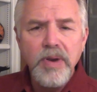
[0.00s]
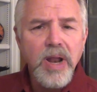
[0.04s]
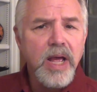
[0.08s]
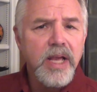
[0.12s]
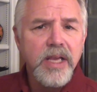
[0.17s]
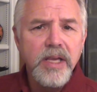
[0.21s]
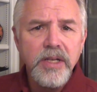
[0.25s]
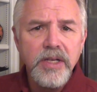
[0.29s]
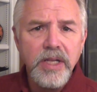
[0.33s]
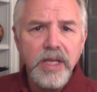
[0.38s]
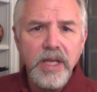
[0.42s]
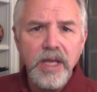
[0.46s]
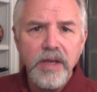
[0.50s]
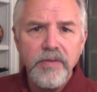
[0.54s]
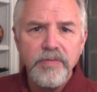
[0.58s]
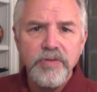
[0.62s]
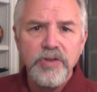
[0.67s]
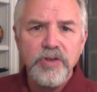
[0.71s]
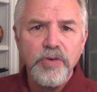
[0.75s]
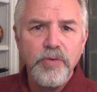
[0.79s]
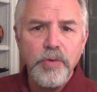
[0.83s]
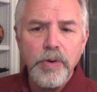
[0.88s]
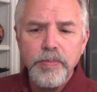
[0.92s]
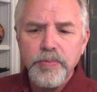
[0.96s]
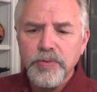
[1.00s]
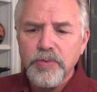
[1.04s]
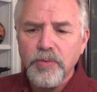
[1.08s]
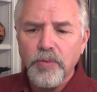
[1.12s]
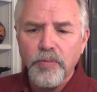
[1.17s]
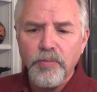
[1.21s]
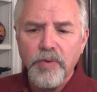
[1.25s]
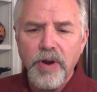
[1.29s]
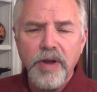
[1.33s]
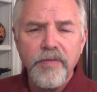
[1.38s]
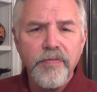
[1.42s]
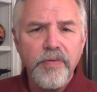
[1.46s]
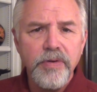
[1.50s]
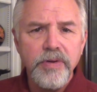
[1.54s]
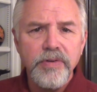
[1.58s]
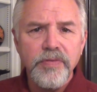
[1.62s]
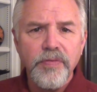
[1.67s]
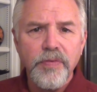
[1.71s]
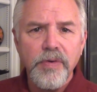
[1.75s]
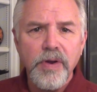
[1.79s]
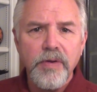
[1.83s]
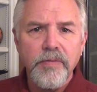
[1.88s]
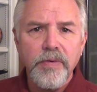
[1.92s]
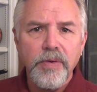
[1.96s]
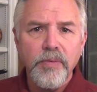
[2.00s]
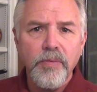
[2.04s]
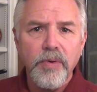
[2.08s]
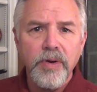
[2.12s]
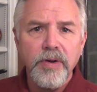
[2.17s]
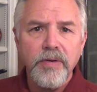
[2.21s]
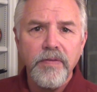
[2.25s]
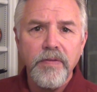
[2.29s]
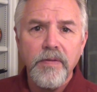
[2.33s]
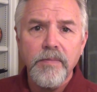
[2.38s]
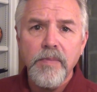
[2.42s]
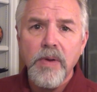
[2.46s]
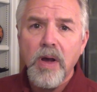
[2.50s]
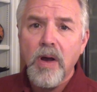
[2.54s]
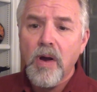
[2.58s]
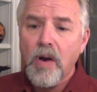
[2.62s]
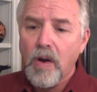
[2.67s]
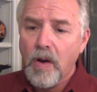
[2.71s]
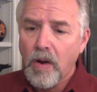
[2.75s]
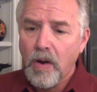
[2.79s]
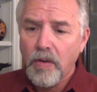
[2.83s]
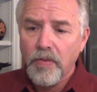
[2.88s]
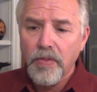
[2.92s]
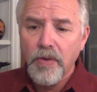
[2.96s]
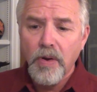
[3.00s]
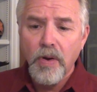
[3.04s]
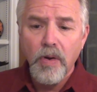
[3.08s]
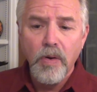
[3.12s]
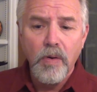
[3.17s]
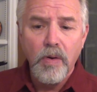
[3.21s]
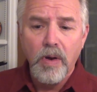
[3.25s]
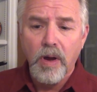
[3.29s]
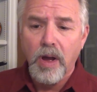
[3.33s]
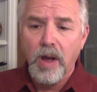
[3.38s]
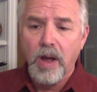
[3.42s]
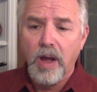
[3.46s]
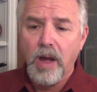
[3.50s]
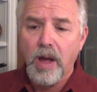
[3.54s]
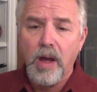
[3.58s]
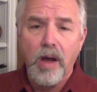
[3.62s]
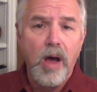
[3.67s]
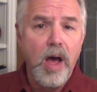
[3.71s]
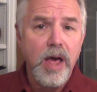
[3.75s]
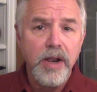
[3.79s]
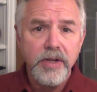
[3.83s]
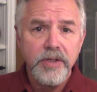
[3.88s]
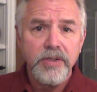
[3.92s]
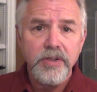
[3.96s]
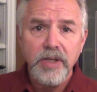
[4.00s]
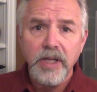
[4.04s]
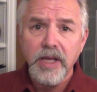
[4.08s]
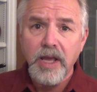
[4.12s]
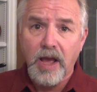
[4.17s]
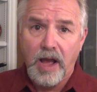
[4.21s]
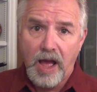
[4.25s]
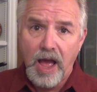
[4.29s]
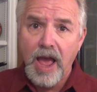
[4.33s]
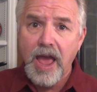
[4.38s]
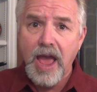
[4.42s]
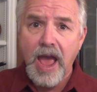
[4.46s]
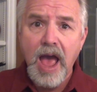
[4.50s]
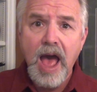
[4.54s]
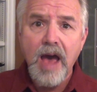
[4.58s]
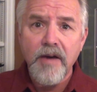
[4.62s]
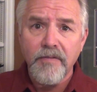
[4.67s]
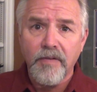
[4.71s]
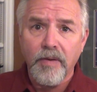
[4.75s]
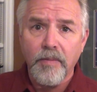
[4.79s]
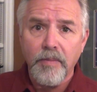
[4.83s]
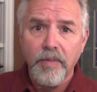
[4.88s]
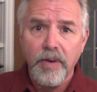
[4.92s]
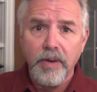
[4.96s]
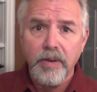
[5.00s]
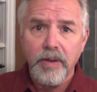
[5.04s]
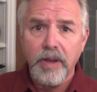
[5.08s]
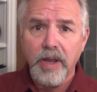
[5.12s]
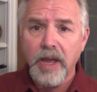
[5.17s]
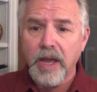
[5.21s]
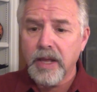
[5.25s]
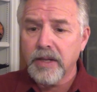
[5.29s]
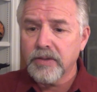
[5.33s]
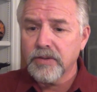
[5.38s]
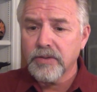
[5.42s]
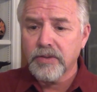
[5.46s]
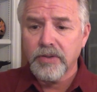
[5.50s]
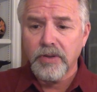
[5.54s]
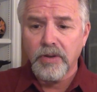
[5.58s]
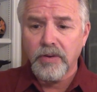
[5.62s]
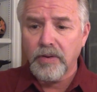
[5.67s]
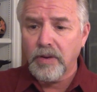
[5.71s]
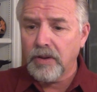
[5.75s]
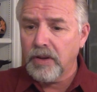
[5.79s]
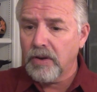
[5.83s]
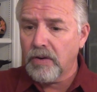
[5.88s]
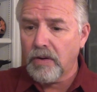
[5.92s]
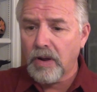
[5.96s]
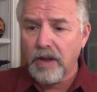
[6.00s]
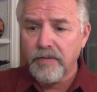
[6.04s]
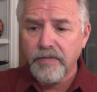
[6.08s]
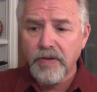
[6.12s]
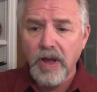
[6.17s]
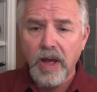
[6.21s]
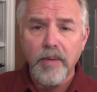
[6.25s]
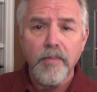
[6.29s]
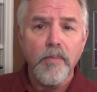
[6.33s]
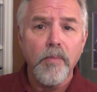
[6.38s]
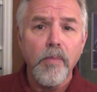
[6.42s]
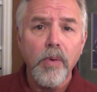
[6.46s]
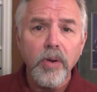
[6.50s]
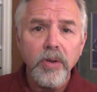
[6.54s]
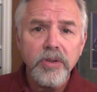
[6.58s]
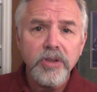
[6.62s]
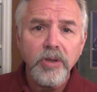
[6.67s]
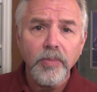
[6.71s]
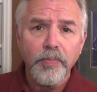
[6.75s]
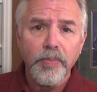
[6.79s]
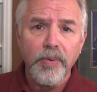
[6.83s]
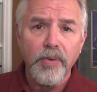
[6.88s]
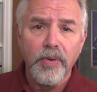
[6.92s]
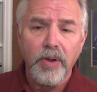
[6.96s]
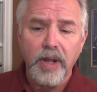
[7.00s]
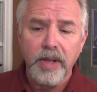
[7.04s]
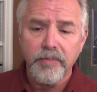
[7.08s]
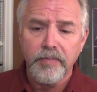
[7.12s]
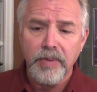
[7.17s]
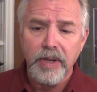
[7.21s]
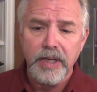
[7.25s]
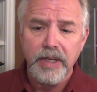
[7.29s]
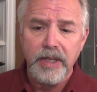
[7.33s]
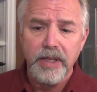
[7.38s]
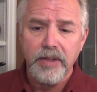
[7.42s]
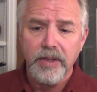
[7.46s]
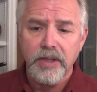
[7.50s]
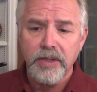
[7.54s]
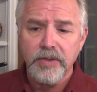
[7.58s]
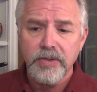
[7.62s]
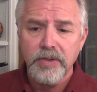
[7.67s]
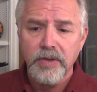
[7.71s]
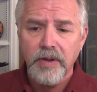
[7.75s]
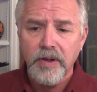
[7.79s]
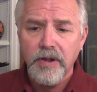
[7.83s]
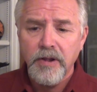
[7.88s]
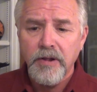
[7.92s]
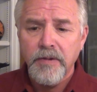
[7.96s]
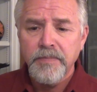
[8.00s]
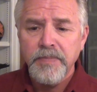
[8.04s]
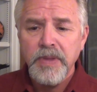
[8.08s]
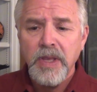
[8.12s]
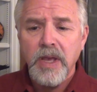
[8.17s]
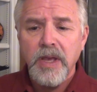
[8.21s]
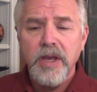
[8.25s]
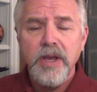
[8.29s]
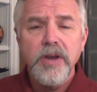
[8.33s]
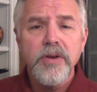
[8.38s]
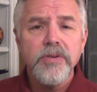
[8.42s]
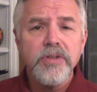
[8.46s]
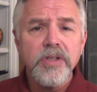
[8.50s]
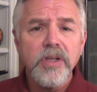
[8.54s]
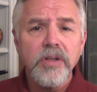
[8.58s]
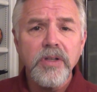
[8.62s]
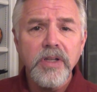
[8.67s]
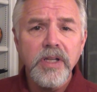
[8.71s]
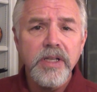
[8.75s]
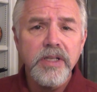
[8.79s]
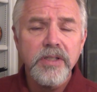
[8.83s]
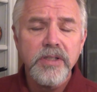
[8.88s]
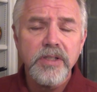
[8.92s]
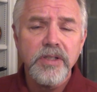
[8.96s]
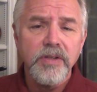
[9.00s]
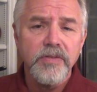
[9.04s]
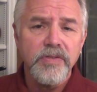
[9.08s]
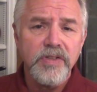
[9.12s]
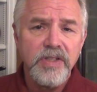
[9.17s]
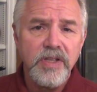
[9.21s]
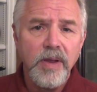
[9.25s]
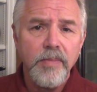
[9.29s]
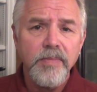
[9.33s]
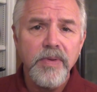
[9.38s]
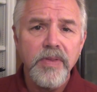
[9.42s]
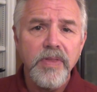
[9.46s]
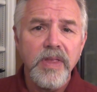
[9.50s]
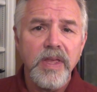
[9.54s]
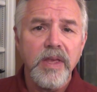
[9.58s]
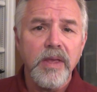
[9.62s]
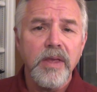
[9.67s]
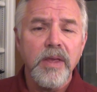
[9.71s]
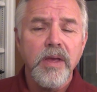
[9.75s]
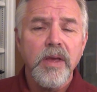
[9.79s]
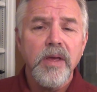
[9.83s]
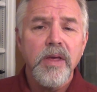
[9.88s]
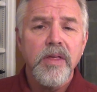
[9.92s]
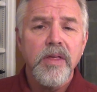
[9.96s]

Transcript: not going to give scriptural reference for every one of them, although honestly, I have them. And, you know, I've got multiple on many of these. Here's a list of some of the